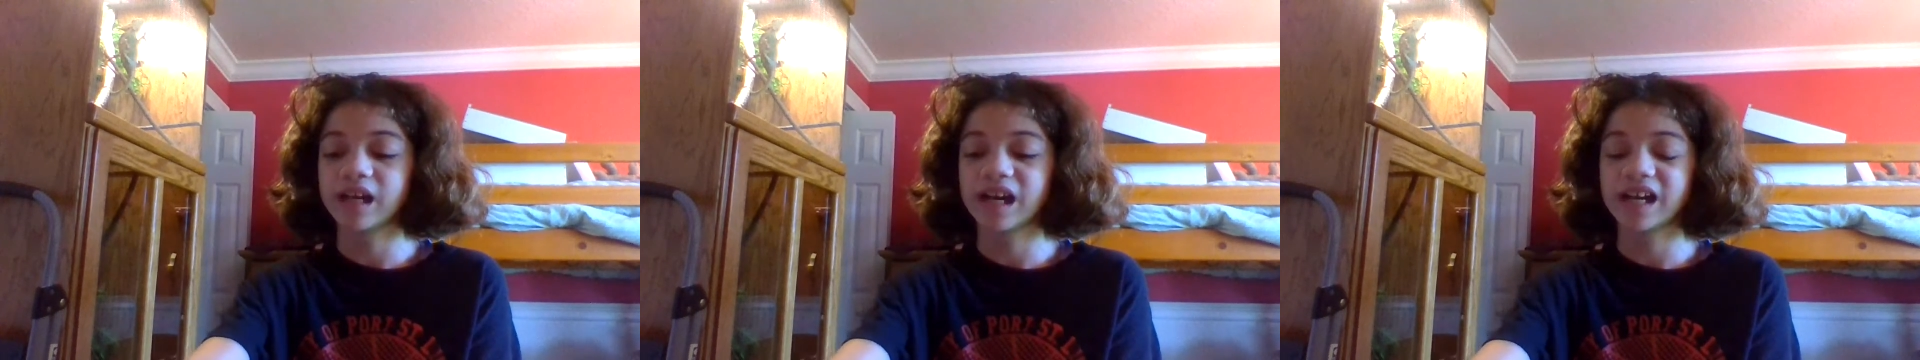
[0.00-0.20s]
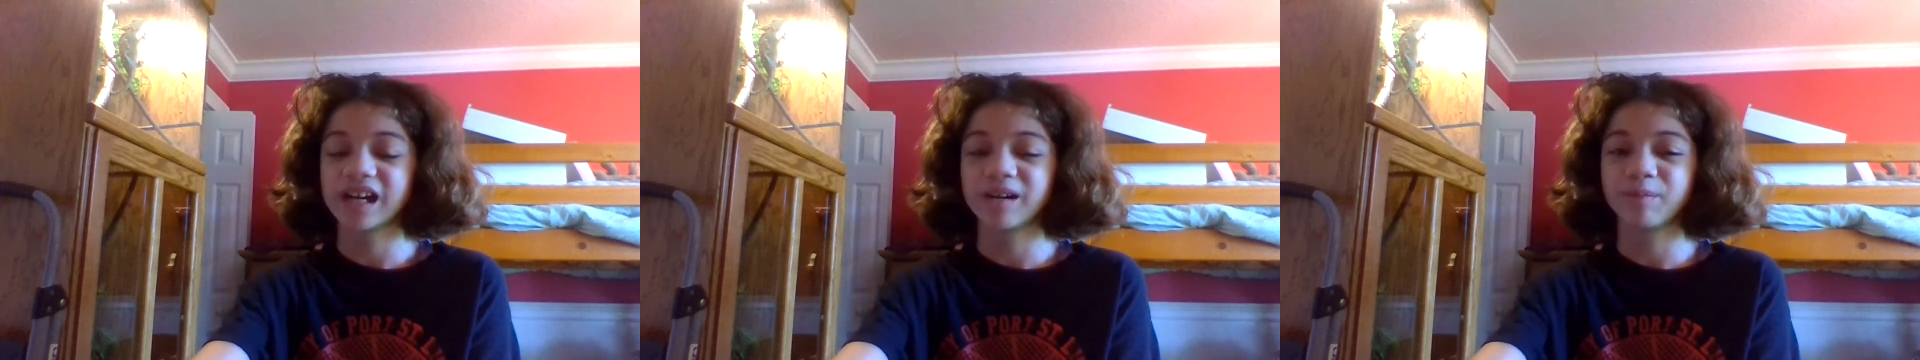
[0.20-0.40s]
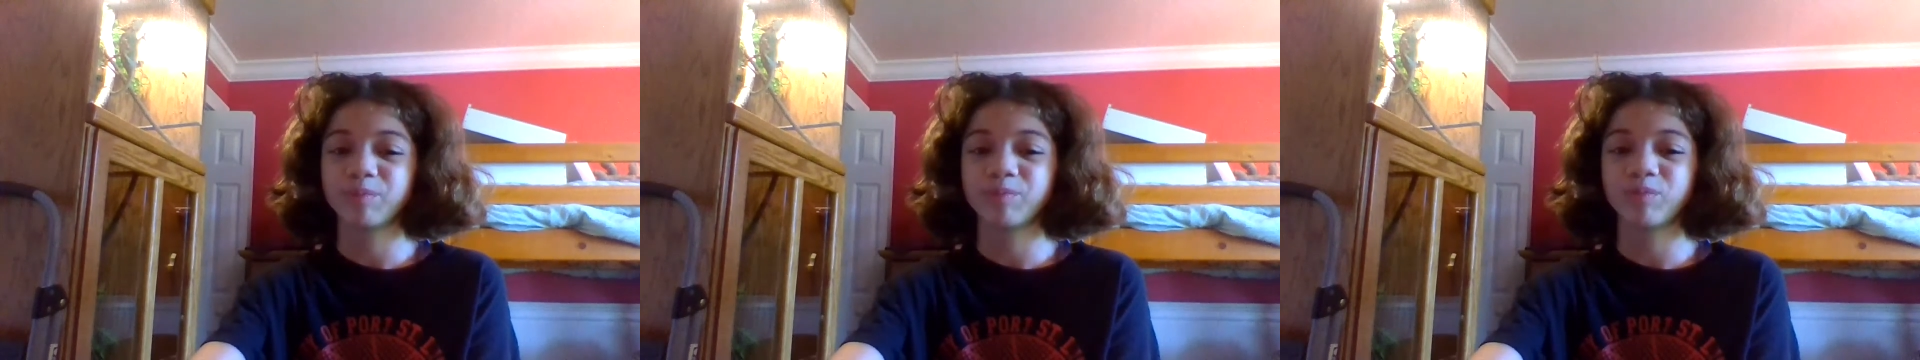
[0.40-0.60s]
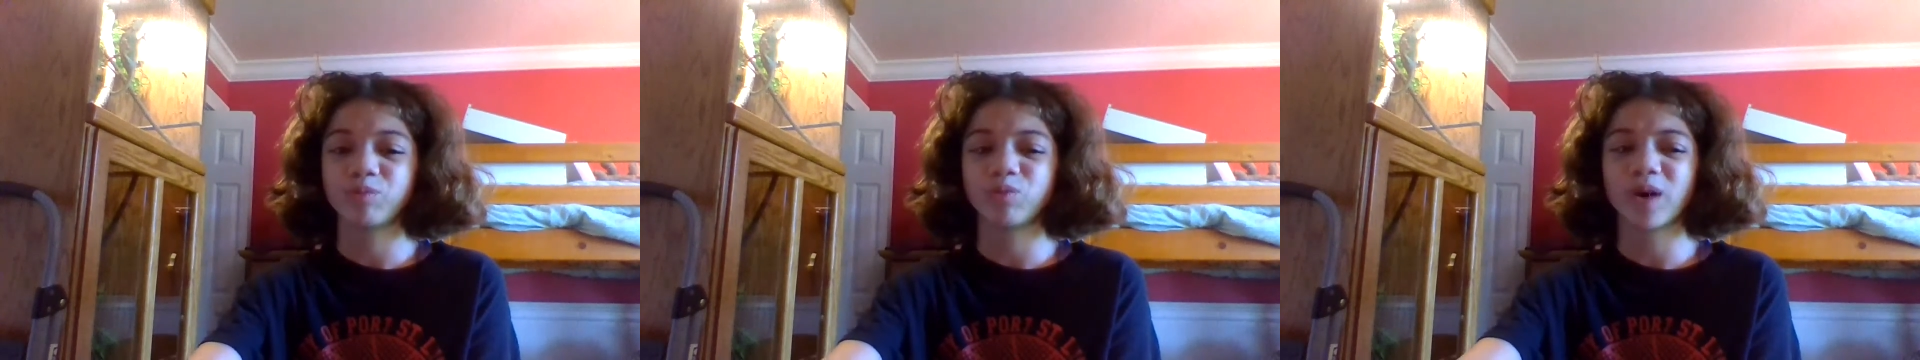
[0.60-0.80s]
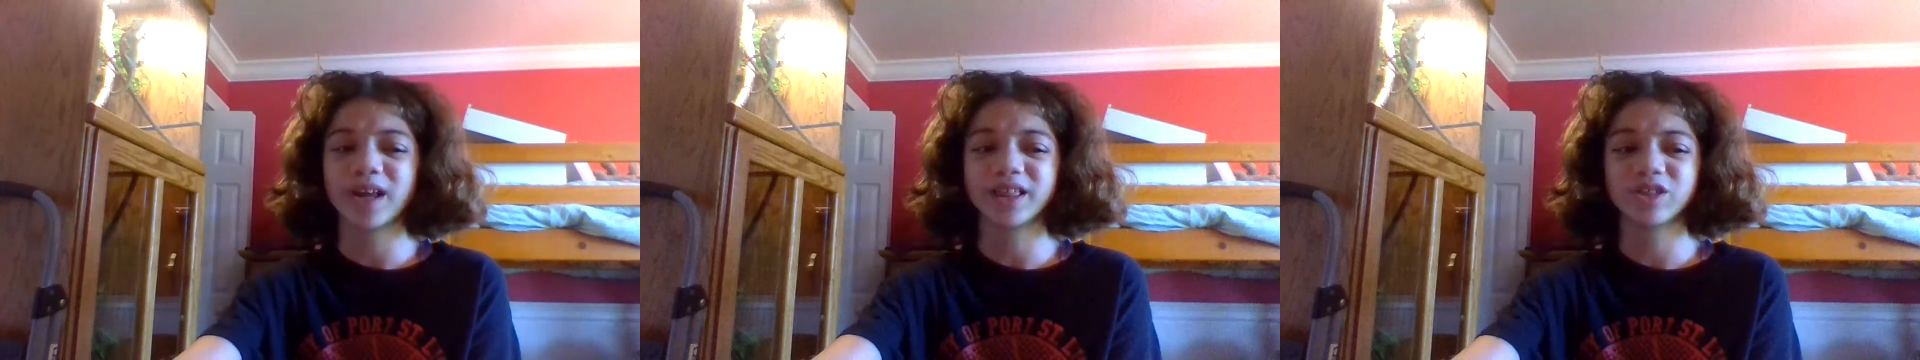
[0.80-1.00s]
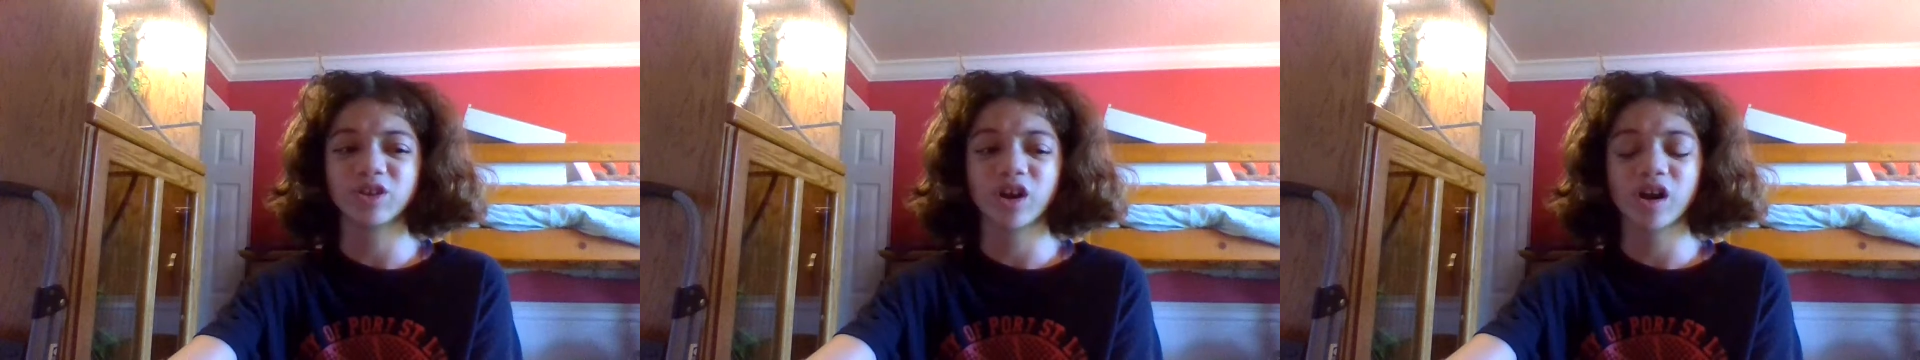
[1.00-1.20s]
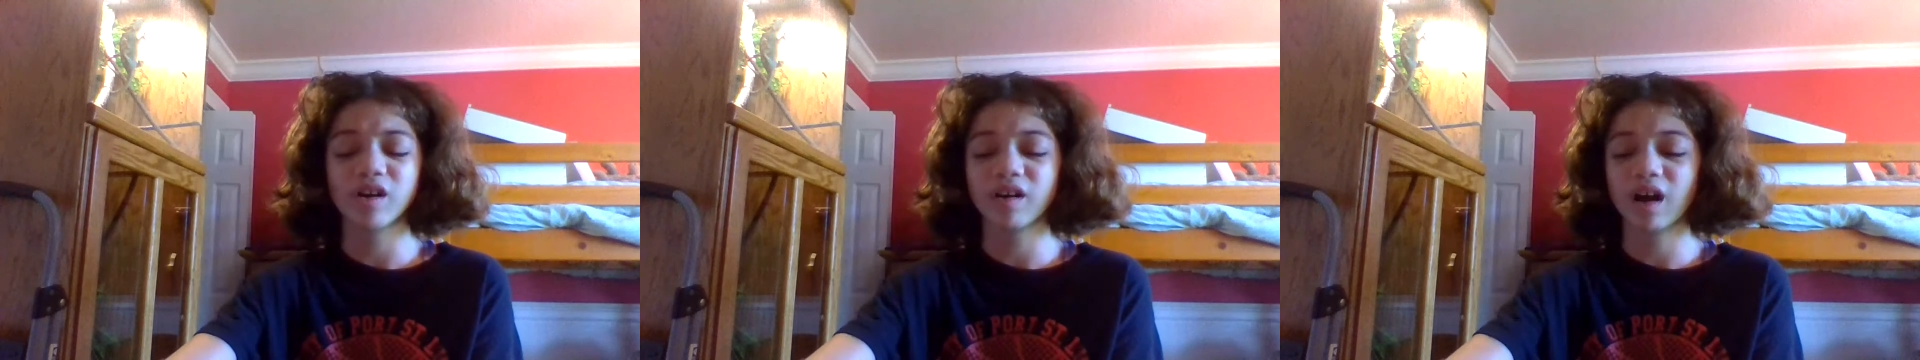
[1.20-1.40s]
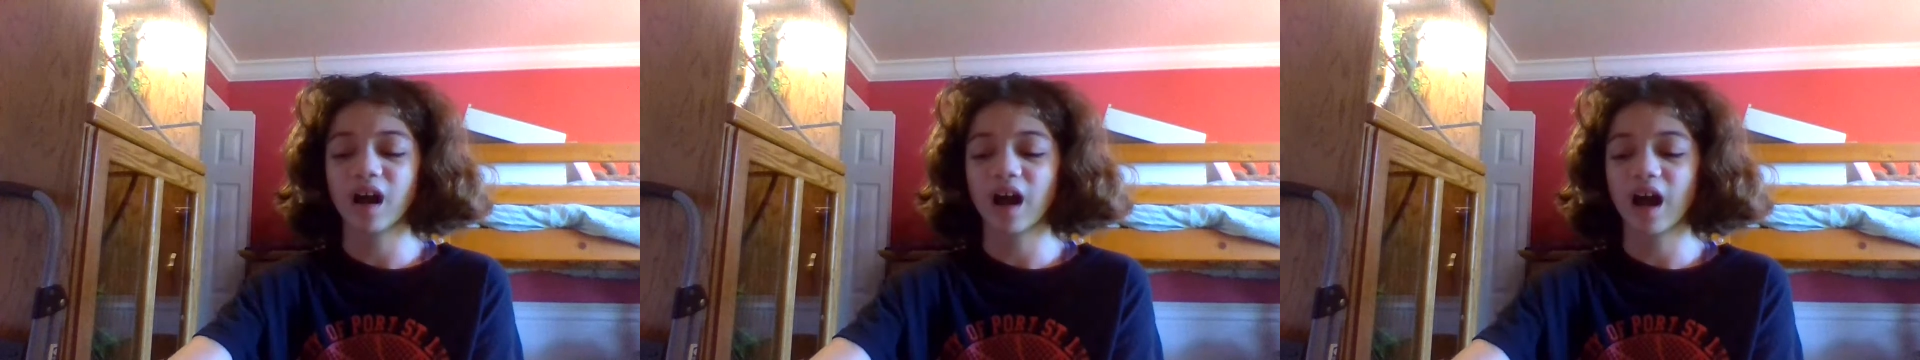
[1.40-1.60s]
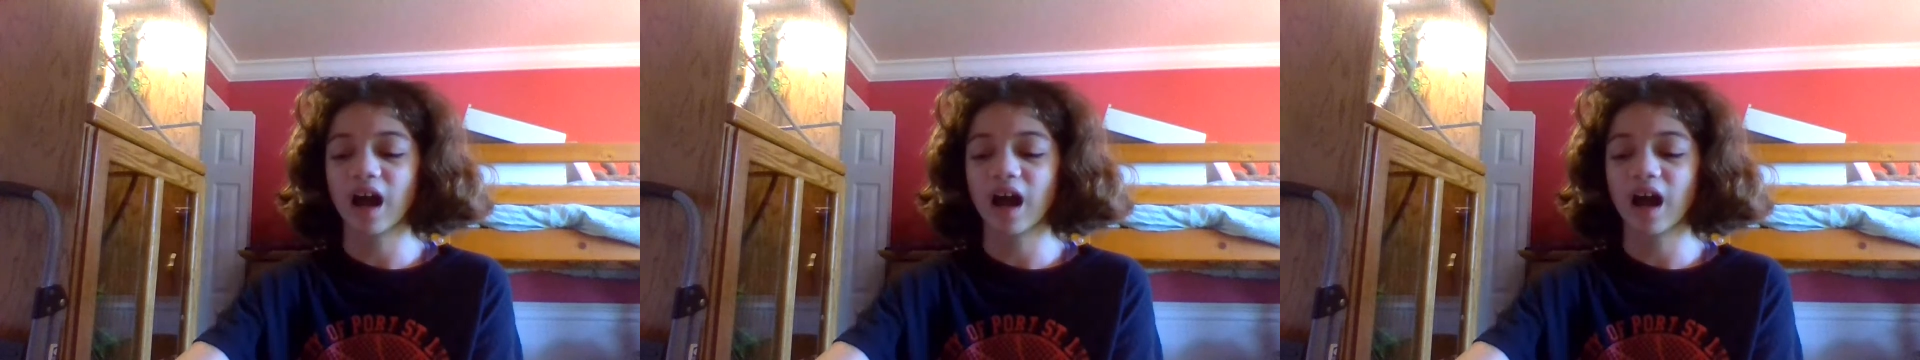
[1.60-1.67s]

get a white throat.